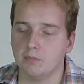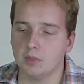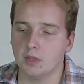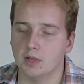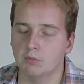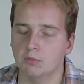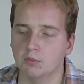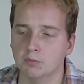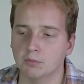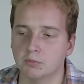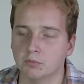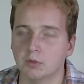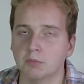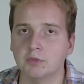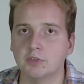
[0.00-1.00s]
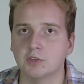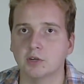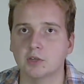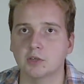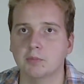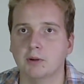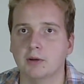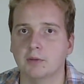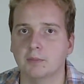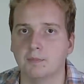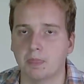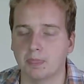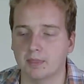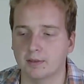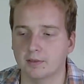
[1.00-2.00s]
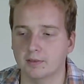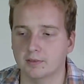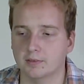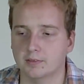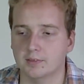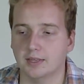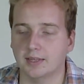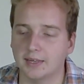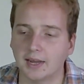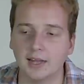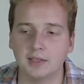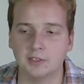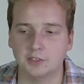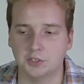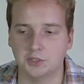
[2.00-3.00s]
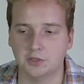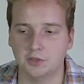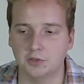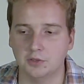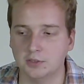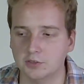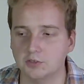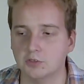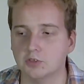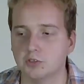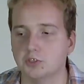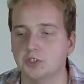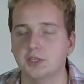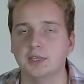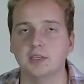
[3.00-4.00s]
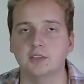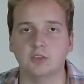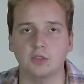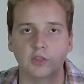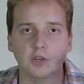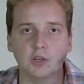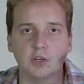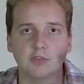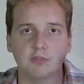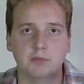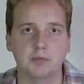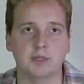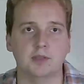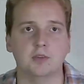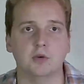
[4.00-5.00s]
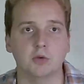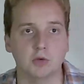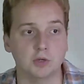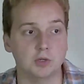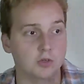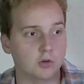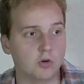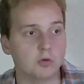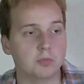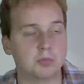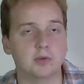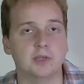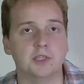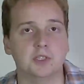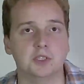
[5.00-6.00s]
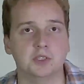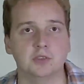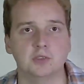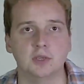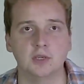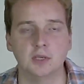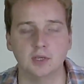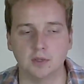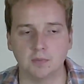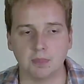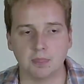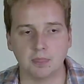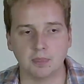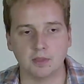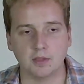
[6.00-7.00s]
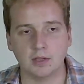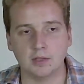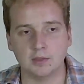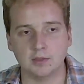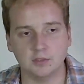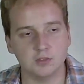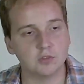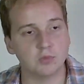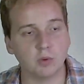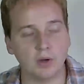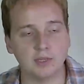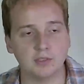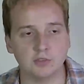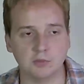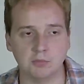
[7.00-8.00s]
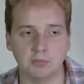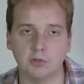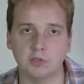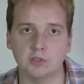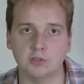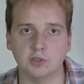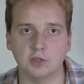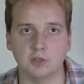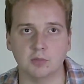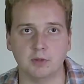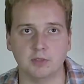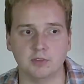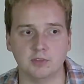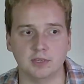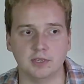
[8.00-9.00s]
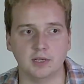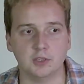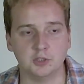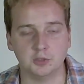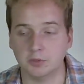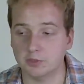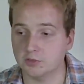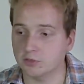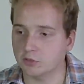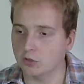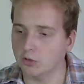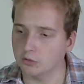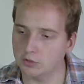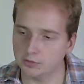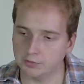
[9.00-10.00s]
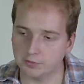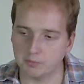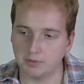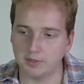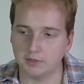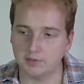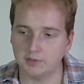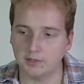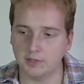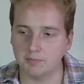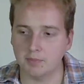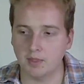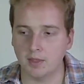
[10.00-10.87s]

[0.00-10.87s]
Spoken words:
and when we talk about psychology, though, there's no such thing as the government or corporations. This is why it's important to talk about psychology, because it's a whole different paradigm.